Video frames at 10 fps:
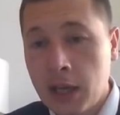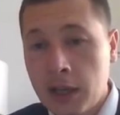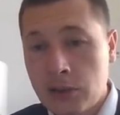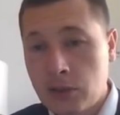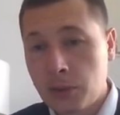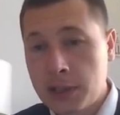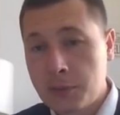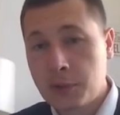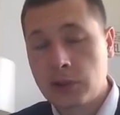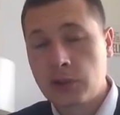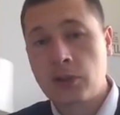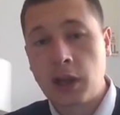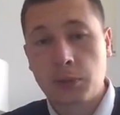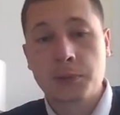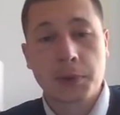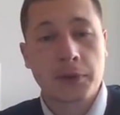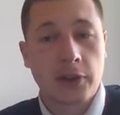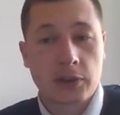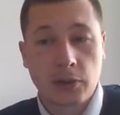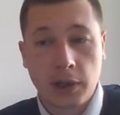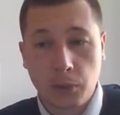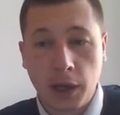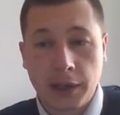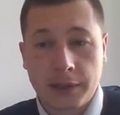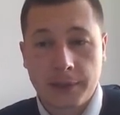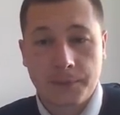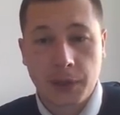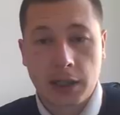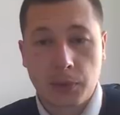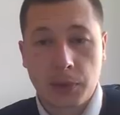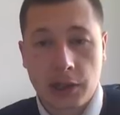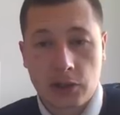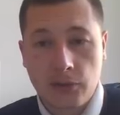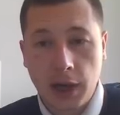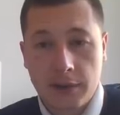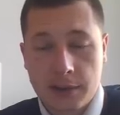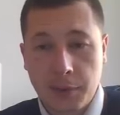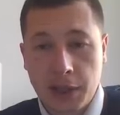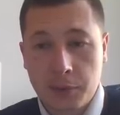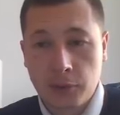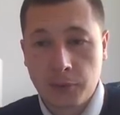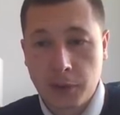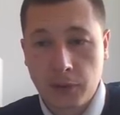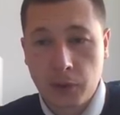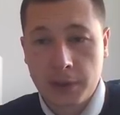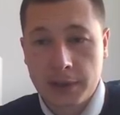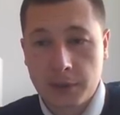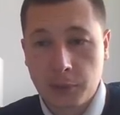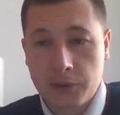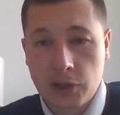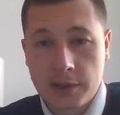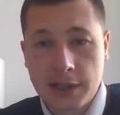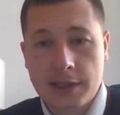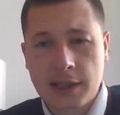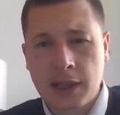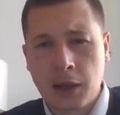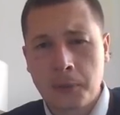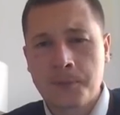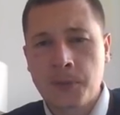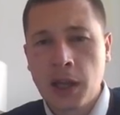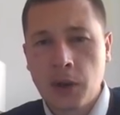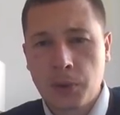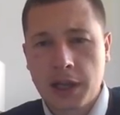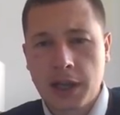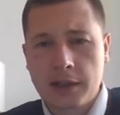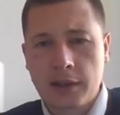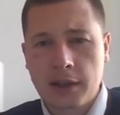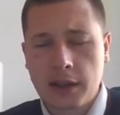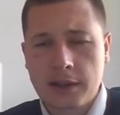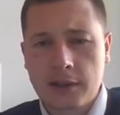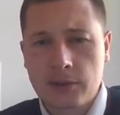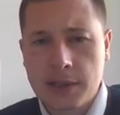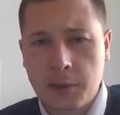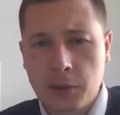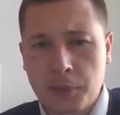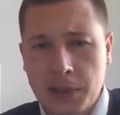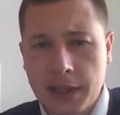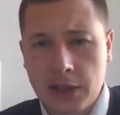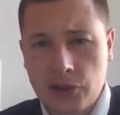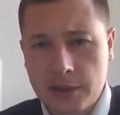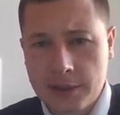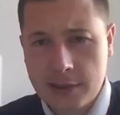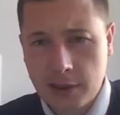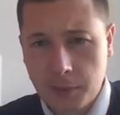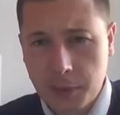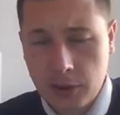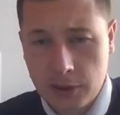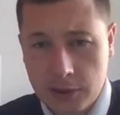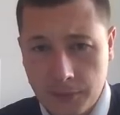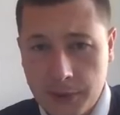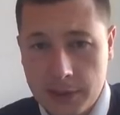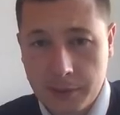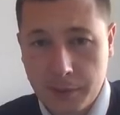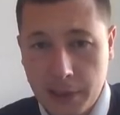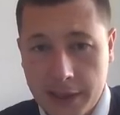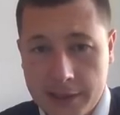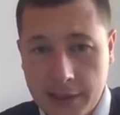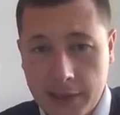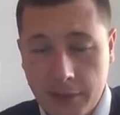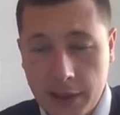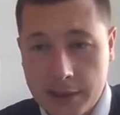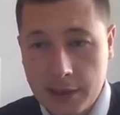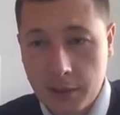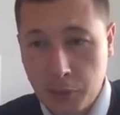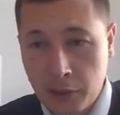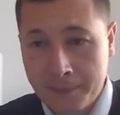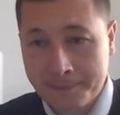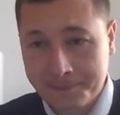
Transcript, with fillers: So in this position I would prefer to have white. Queen h5 is the main move, provoking the move g6, and now we get into some complications because obviously black is sacrificing a pawn.